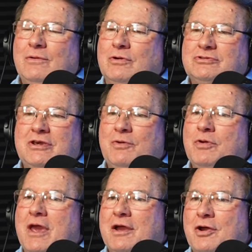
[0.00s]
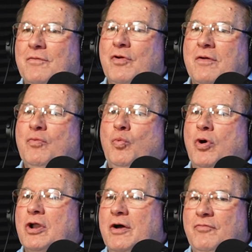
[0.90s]
once again, we can't cover every
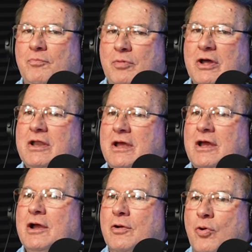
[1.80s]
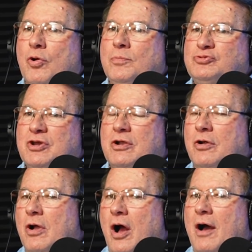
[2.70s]
one of them, but groups that
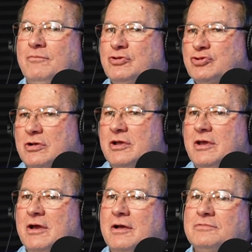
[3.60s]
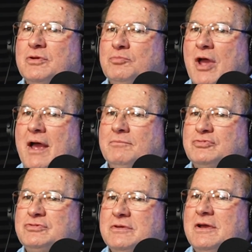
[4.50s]
are obviously
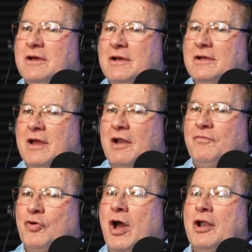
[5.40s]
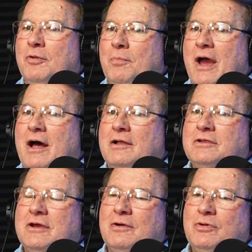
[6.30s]
sometimes kind of forgotten about.
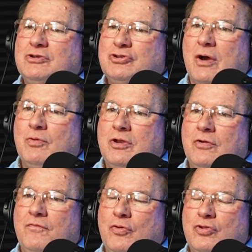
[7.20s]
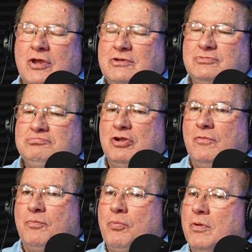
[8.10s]
We just thought we'd do a few things.
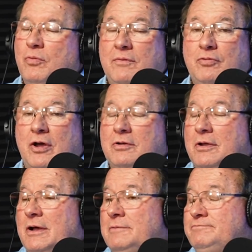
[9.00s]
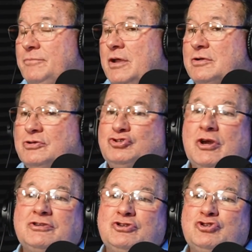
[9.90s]
We've done a
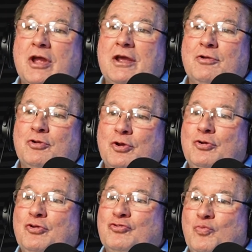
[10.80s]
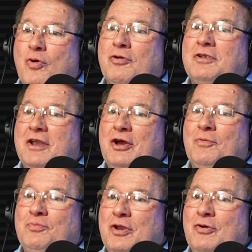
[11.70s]
concession stand or two, just worked and helped,